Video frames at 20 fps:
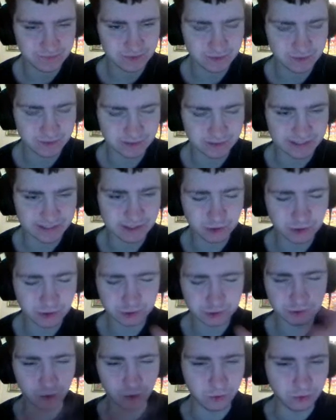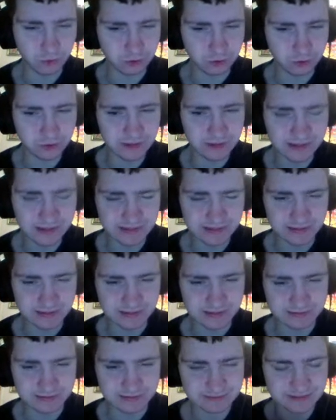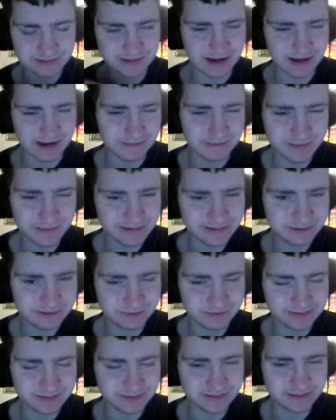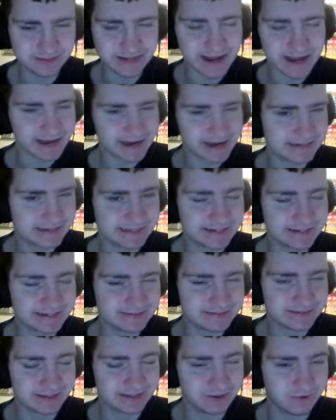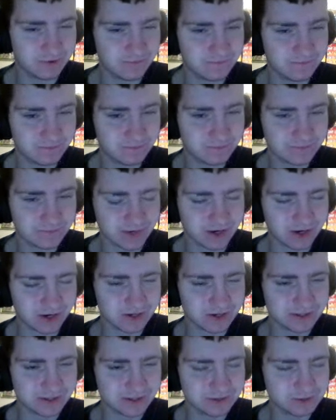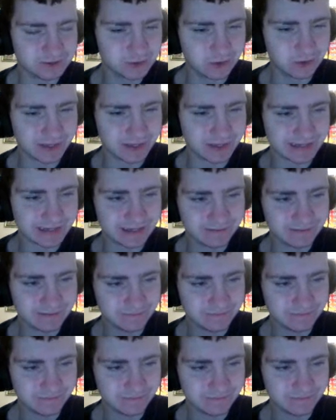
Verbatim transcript: like troll the zombies with tactics that don't aren't usual, like